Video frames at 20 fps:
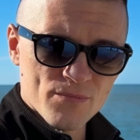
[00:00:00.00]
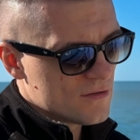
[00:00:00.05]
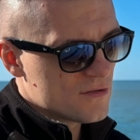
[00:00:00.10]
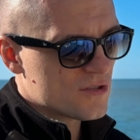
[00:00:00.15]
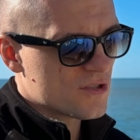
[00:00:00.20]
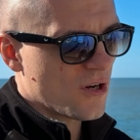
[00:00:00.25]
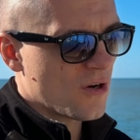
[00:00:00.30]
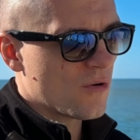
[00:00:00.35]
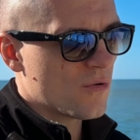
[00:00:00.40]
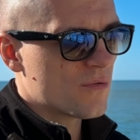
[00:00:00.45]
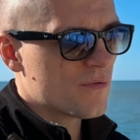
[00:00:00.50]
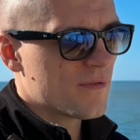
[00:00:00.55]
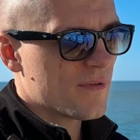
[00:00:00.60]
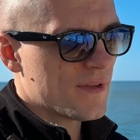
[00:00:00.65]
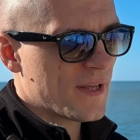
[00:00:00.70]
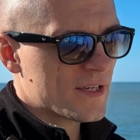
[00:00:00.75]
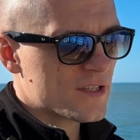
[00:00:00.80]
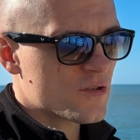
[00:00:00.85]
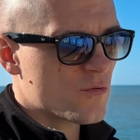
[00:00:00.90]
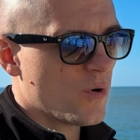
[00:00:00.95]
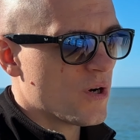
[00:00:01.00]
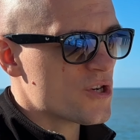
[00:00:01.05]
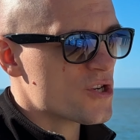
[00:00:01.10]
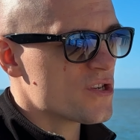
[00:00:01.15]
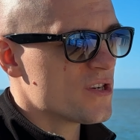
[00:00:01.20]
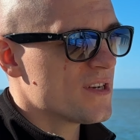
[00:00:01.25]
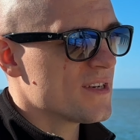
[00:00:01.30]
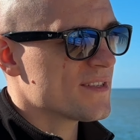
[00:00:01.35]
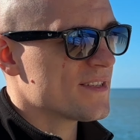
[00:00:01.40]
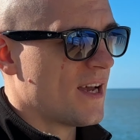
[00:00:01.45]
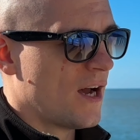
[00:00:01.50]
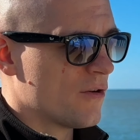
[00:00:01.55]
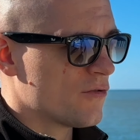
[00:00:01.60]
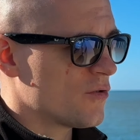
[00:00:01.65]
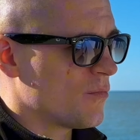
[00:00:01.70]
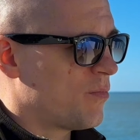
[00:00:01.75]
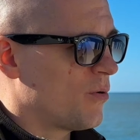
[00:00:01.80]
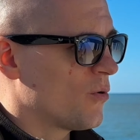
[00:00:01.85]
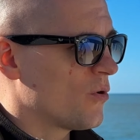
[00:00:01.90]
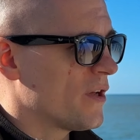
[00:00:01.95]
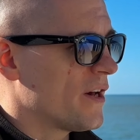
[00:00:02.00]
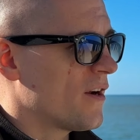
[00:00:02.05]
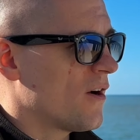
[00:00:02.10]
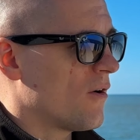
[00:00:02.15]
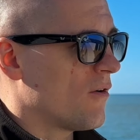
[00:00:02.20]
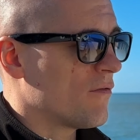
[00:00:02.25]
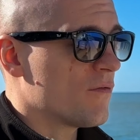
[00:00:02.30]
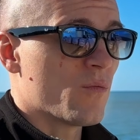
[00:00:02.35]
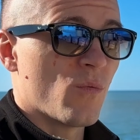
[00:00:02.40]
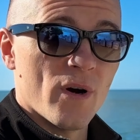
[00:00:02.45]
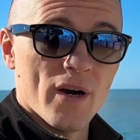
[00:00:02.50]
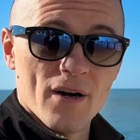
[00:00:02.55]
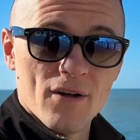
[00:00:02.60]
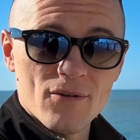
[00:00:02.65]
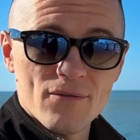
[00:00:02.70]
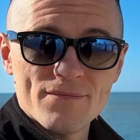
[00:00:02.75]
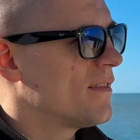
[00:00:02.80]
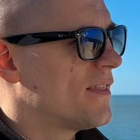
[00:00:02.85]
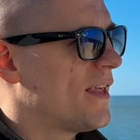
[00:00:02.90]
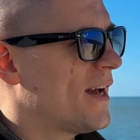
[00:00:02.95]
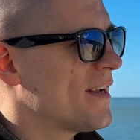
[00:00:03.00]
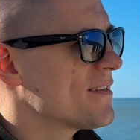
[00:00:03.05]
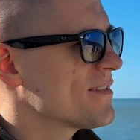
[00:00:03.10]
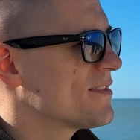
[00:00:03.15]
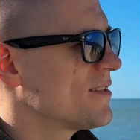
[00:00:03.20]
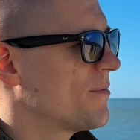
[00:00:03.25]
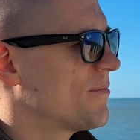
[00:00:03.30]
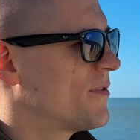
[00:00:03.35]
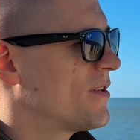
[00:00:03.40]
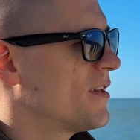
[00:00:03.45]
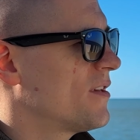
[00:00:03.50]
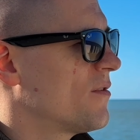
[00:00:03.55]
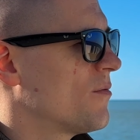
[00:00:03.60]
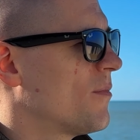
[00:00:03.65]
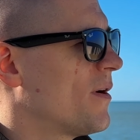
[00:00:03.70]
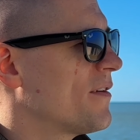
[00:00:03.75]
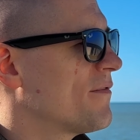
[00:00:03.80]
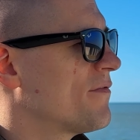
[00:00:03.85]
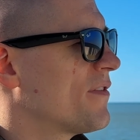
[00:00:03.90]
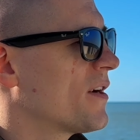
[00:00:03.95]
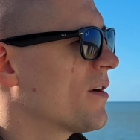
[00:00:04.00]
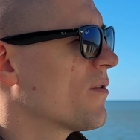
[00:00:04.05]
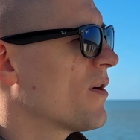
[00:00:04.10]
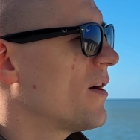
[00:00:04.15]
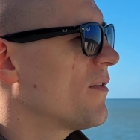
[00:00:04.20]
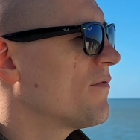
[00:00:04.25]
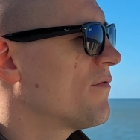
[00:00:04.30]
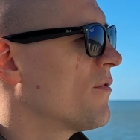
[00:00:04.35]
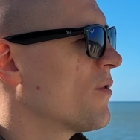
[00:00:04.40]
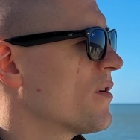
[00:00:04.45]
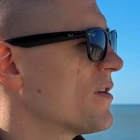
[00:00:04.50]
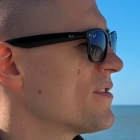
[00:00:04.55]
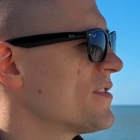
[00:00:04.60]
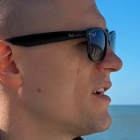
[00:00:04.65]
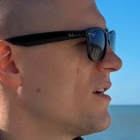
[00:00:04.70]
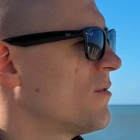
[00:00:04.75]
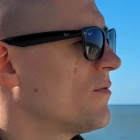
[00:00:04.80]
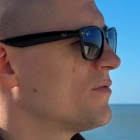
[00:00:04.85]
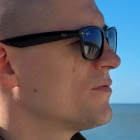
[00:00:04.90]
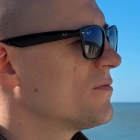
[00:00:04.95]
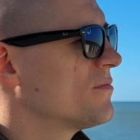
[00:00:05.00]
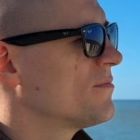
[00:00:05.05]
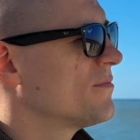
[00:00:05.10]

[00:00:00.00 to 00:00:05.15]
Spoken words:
So next question is how to pull it off. Well, that is something you might figure out for yourself.